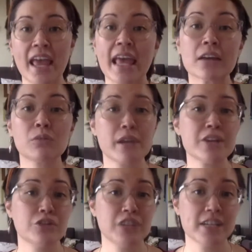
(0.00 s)
and
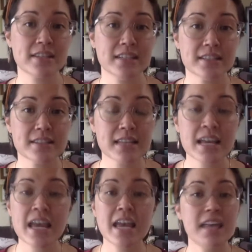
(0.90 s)
racial justice
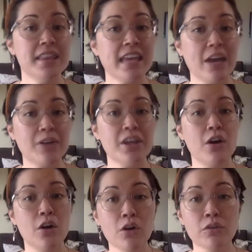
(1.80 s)
in the county
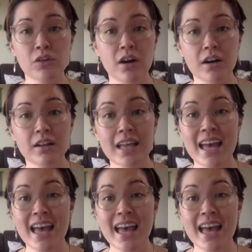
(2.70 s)
overall,